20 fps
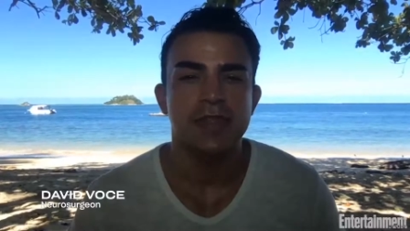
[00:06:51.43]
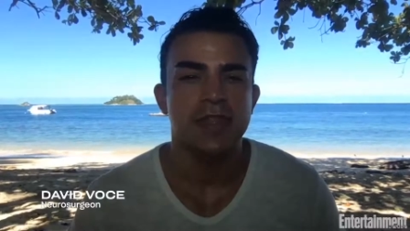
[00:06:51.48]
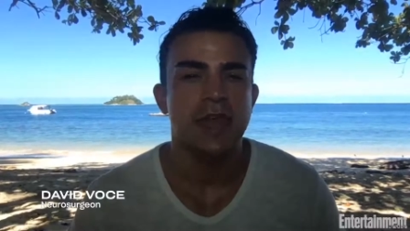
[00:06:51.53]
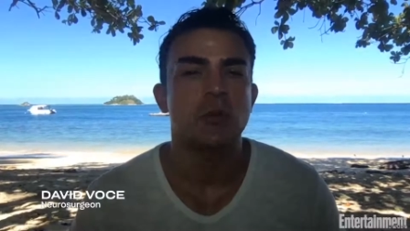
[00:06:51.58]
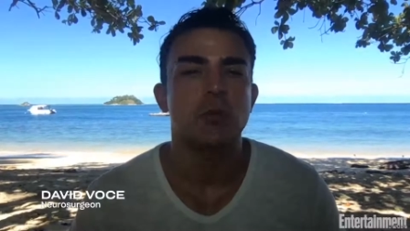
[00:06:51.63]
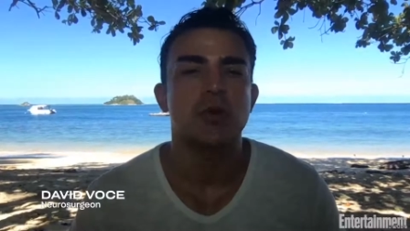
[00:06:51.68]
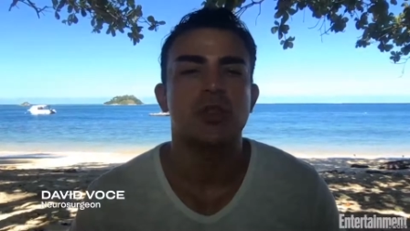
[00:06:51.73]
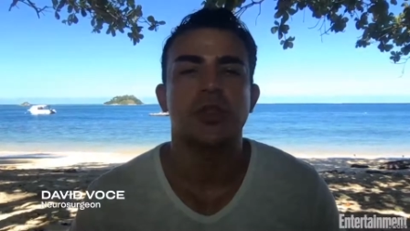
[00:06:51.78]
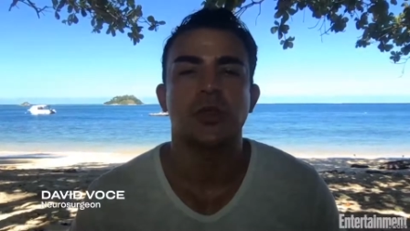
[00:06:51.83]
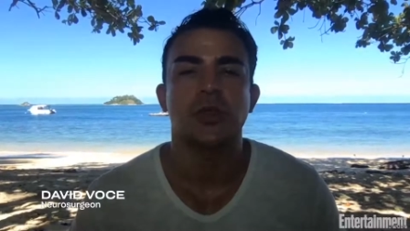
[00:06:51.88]

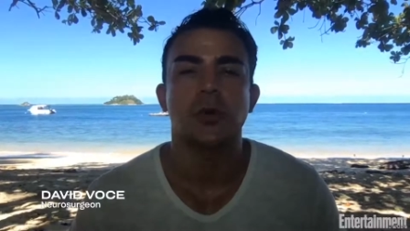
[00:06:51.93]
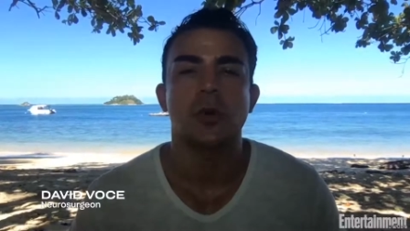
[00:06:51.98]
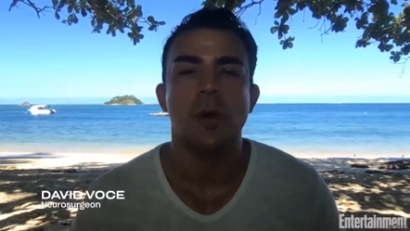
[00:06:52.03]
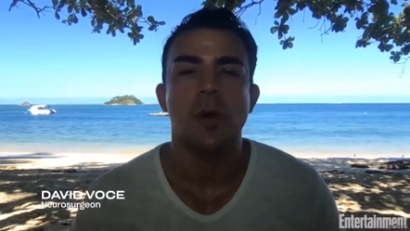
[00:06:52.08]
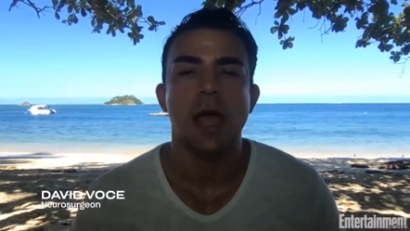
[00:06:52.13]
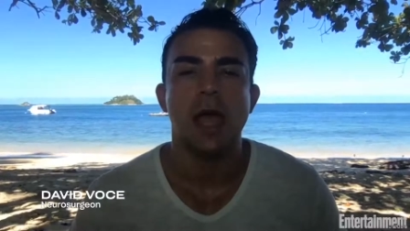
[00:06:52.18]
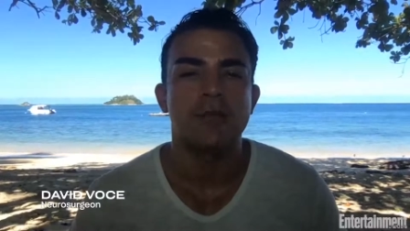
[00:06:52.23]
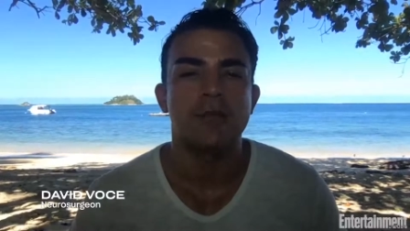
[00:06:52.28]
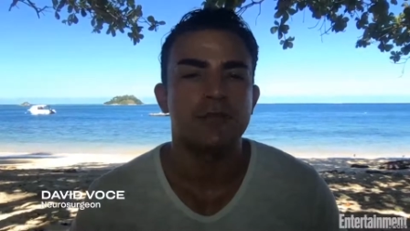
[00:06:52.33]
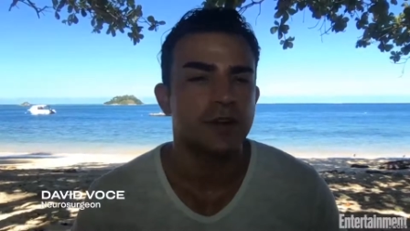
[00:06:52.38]
That would
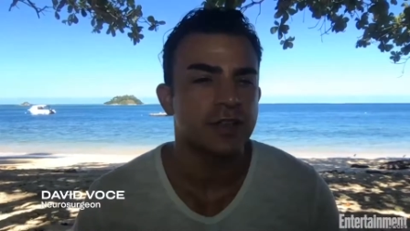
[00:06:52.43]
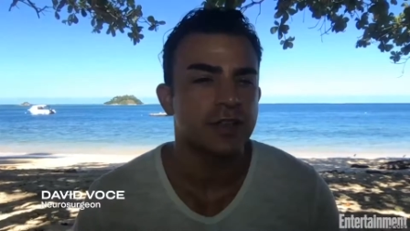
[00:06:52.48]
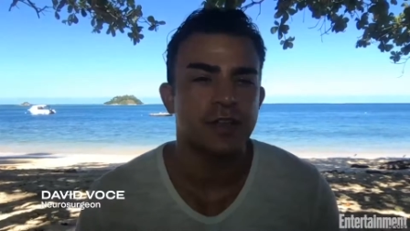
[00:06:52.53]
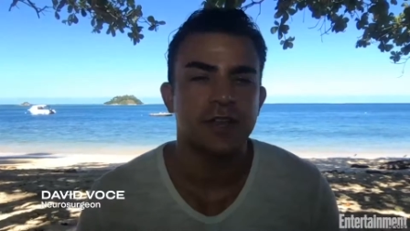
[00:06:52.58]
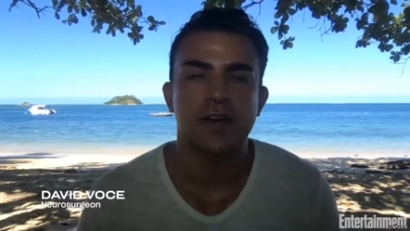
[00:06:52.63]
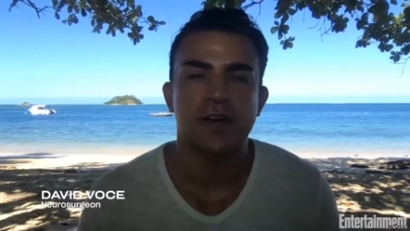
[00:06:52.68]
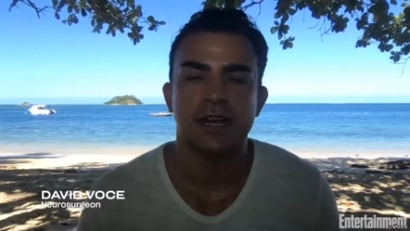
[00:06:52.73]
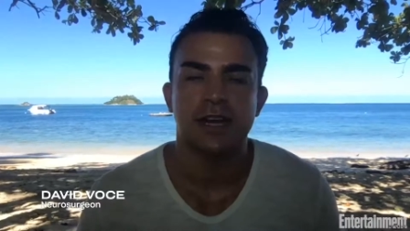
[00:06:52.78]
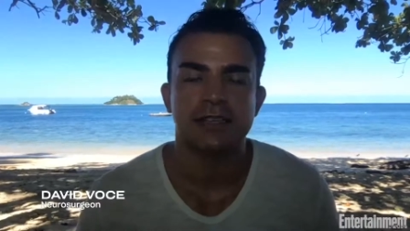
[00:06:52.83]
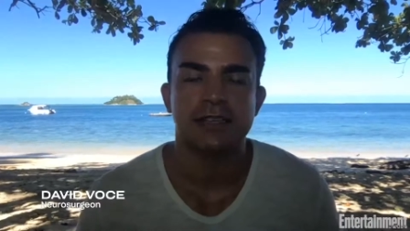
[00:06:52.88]
throw
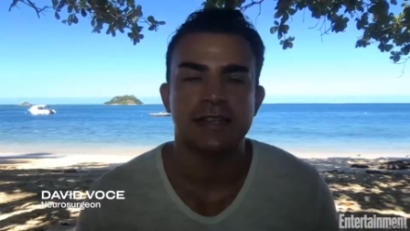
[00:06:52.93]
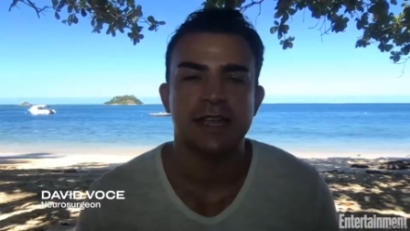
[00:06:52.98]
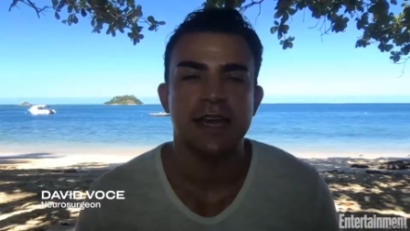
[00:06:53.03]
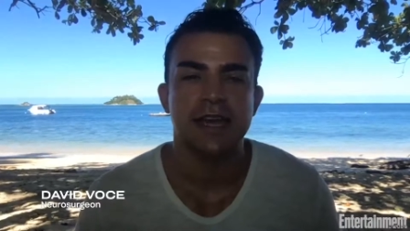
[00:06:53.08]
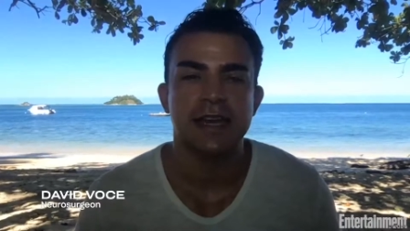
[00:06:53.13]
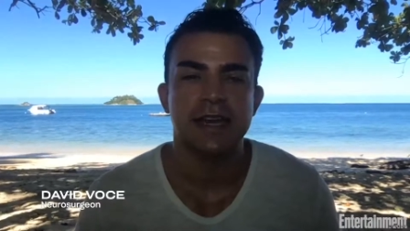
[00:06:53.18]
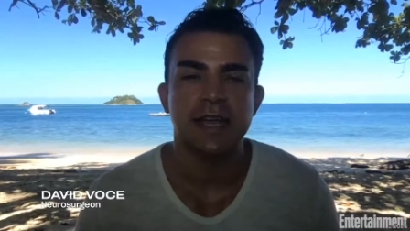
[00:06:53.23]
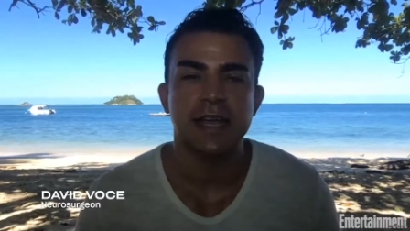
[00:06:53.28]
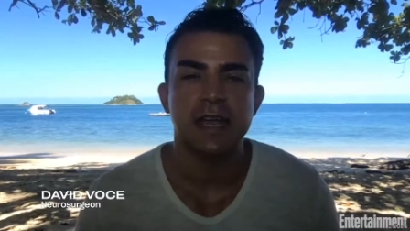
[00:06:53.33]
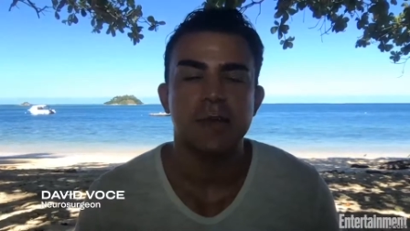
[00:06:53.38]
everything on its
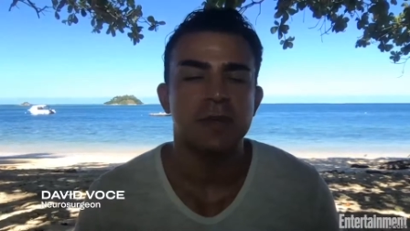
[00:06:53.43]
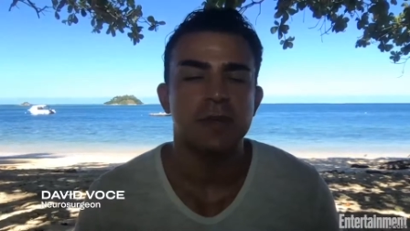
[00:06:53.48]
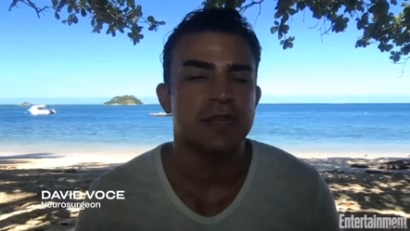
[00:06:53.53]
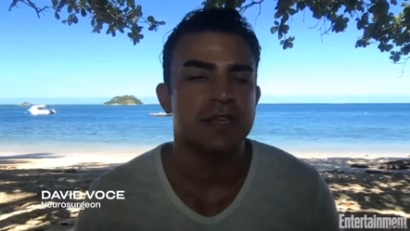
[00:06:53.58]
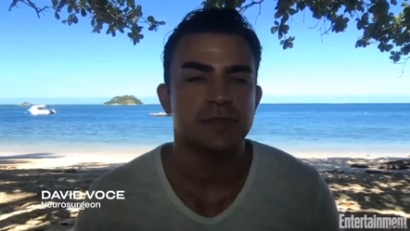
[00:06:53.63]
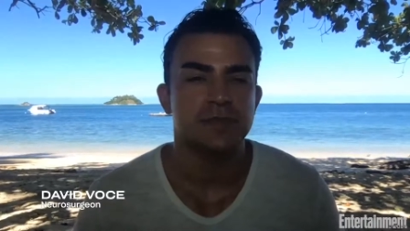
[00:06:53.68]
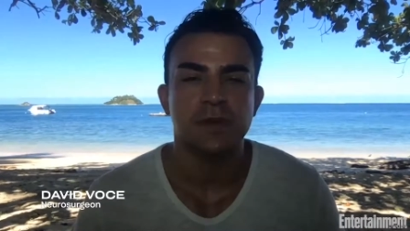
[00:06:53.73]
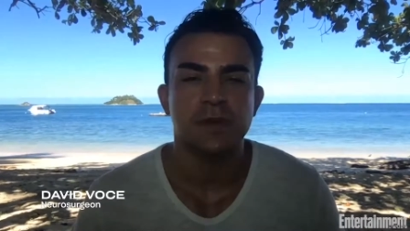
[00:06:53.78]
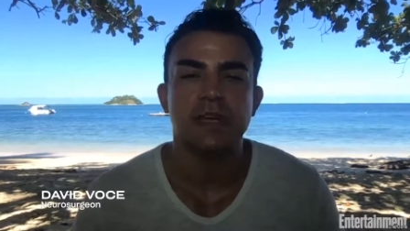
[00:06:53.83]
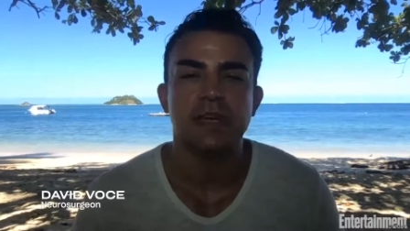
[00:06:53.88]
head
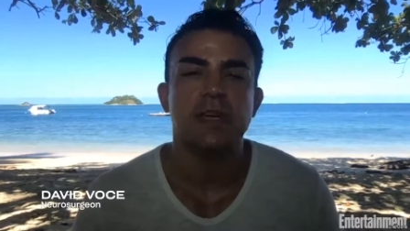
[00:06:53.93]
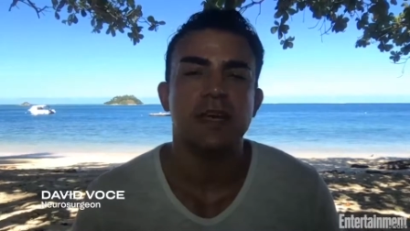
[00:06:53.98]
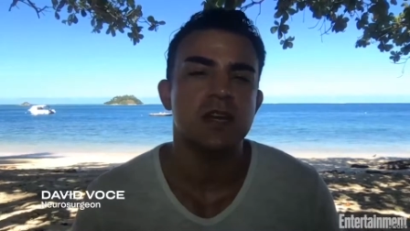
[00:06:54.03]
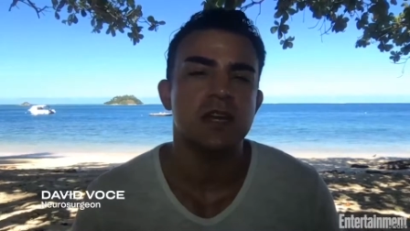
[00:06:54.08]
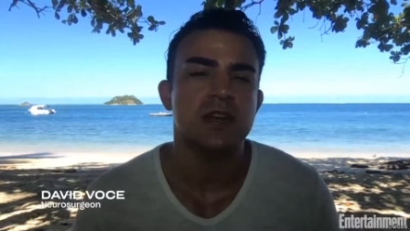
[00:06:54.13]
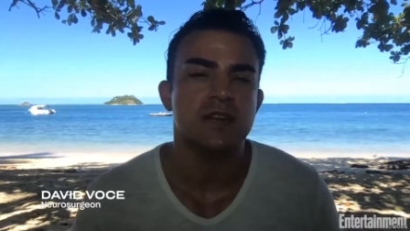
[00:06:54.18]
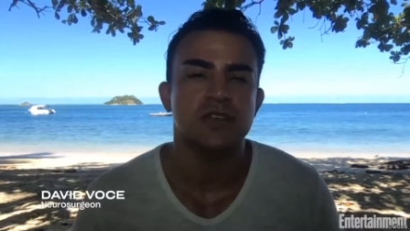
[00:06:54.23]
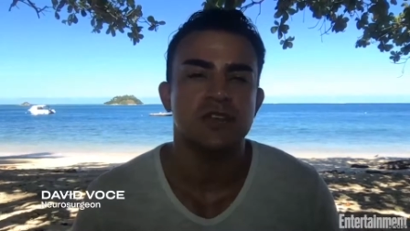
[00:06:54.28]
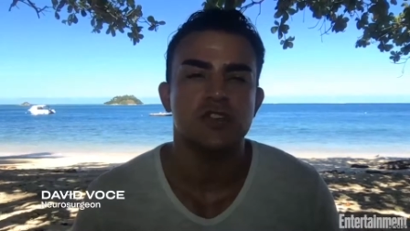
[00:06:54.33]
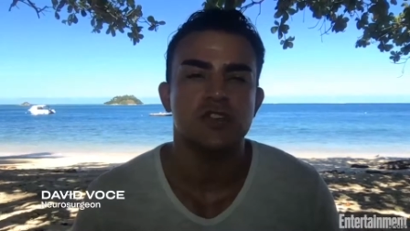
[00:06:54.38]
because being an
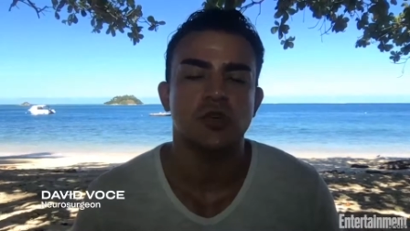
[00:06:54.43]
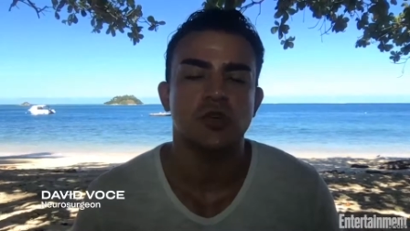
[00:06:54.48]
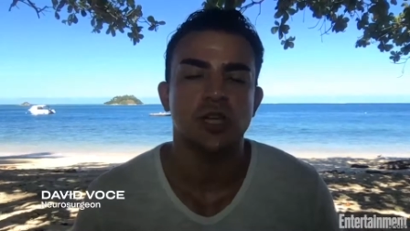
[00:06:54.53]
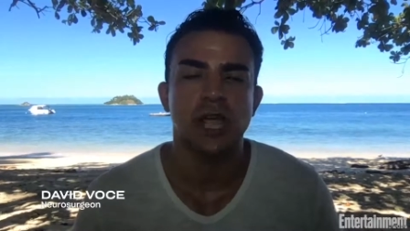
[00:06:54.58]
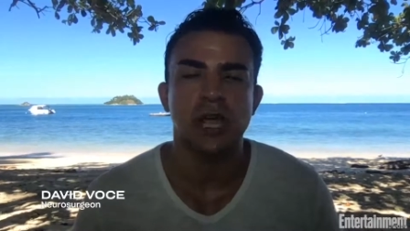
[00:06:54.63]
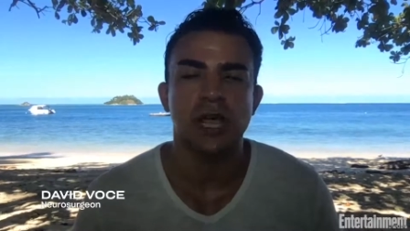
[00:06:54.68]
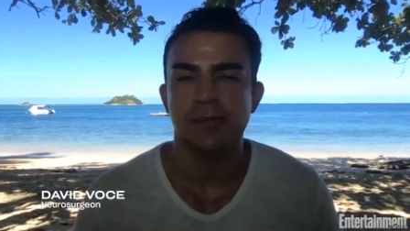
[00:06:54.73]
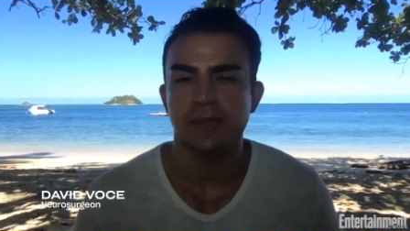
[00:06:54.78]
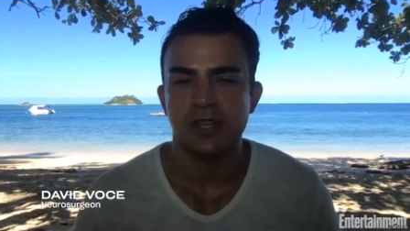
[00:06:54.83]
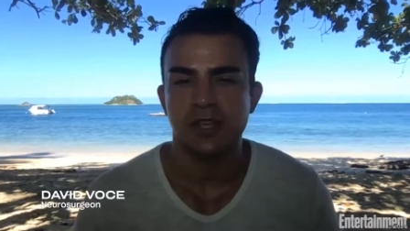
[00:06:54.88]
individual
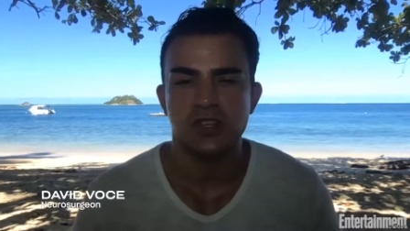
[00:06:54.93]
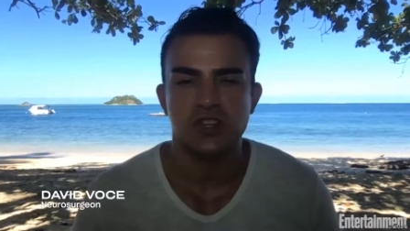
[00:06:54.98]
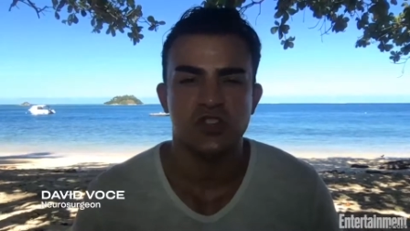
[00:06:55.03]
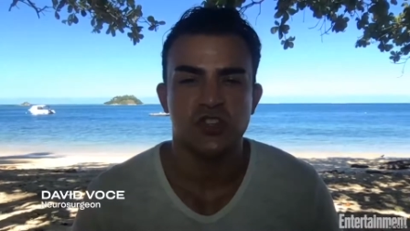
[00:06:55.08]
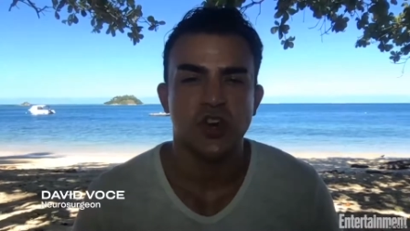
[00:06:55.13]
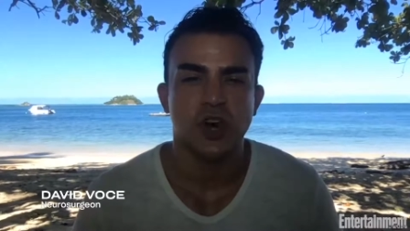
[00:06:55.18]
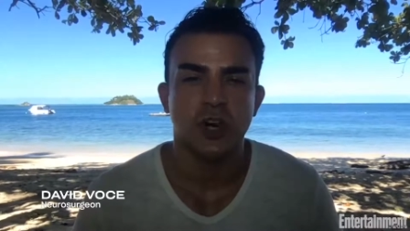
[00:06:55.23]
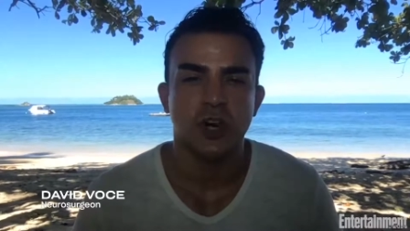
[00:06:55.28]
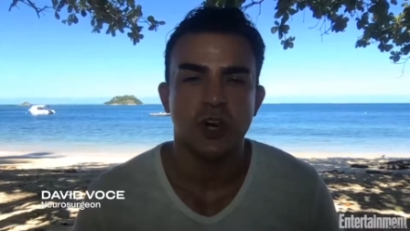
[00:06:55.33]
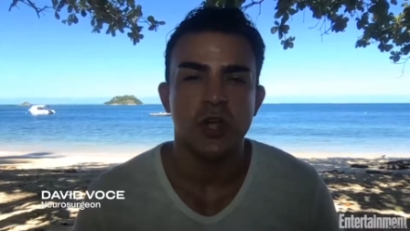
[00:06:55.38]
game in the
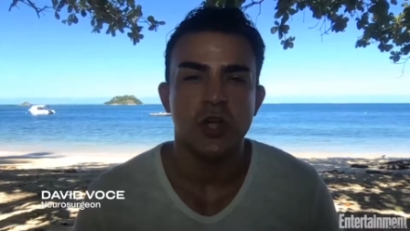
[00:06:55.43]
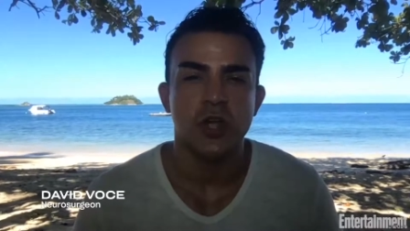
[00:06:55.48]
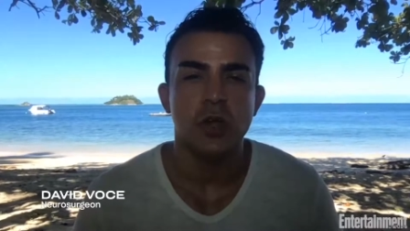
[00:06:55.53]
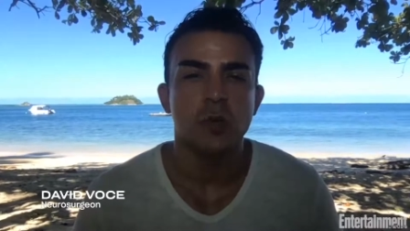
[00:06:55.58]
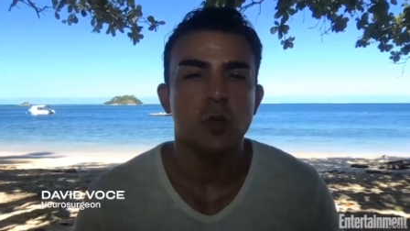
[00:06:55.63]
start